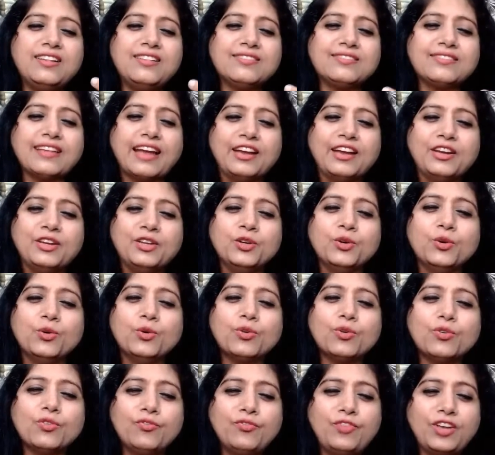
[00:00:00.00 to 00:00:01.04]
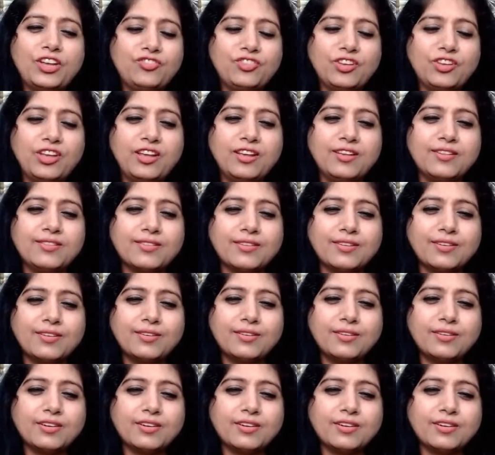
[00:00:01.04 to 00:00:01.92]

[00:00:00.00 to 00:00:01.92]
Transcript: inside you which is